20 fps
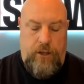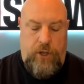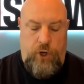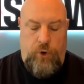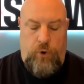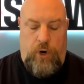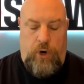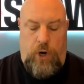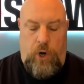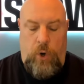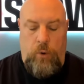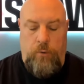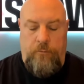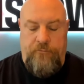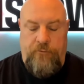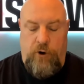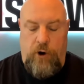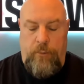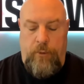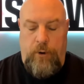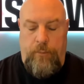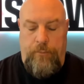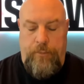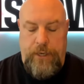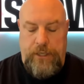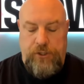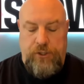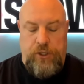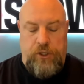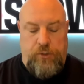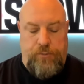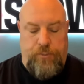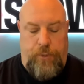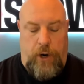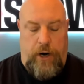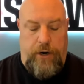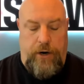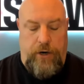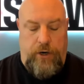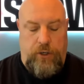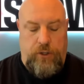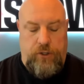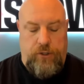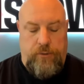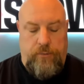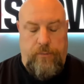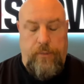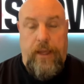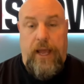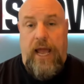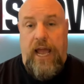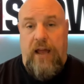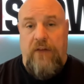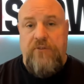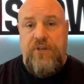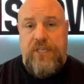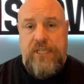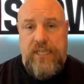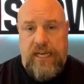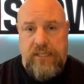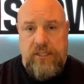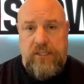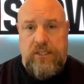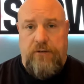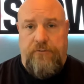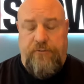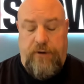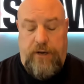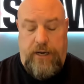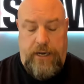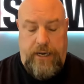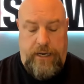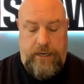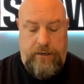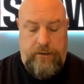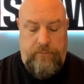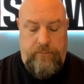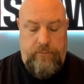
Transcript: your own former business partners have testified